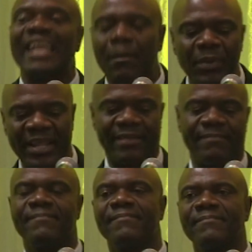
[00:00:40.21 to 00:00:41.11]
Former
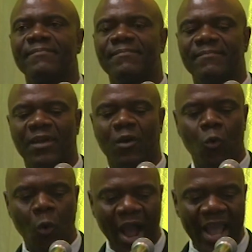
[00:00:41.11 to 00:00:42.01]
Deputy Prime
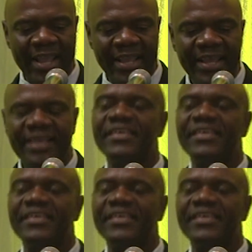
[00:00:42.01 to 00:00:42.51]
Minister Story